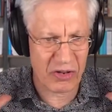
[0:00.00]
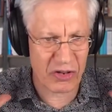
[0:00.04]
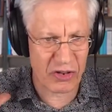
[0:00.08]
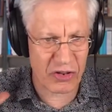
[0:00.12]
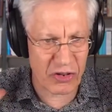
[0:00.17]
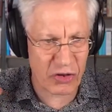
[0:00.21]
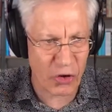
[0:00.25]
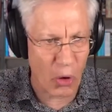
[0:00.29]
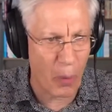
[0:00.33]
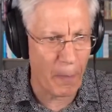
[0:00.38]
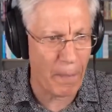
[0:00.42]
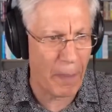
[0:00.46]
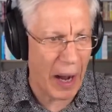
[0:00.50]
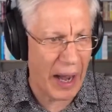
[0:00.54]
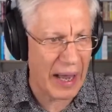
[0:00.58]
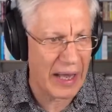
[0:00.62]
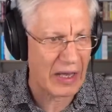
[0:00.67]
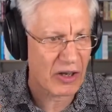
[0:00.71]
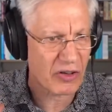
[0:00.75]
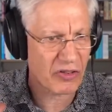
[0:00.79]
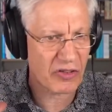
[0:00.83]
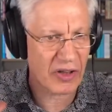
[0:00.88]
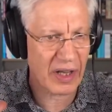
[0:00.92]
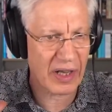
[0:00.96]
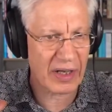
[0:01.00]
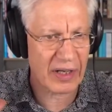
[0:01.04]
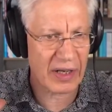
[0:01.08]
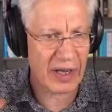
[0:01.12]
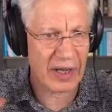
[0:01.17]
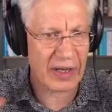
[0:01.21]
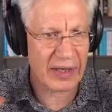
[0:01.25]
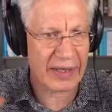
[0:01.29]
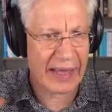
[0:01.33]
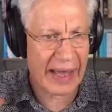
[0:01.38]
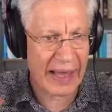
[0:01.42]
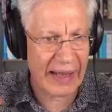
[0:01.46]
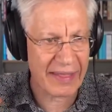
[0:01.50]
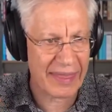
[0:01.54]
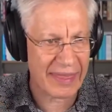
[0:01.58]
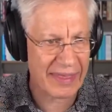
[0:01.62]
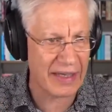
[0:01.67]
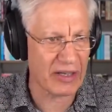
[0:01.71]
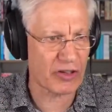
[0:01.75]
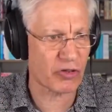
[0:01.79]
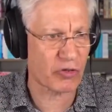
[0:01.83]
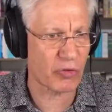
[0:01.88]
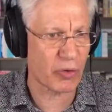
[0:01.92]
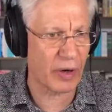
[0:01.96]
so biased it can't
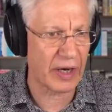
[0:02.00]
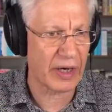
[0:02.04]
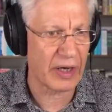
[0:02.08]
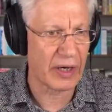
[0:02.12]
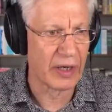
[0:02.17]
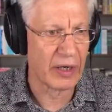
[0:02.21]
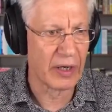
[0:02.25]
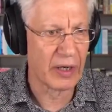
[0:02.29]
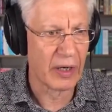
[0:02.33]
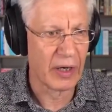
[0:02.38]
think straight,